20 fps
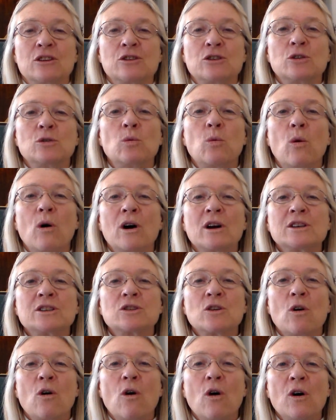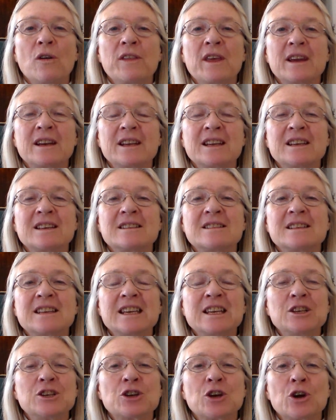to want all that
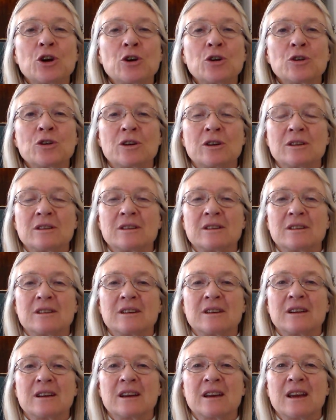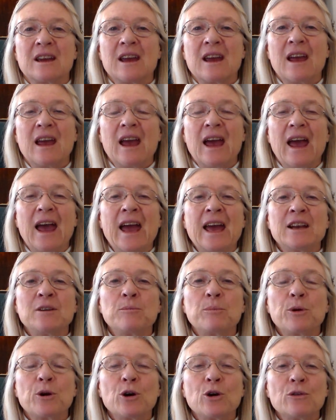is eternal
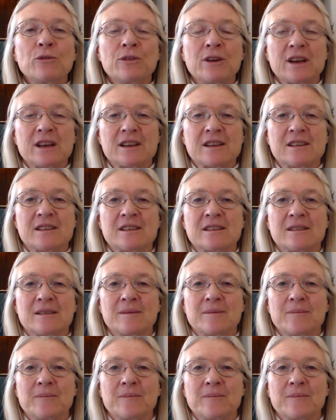and perfect.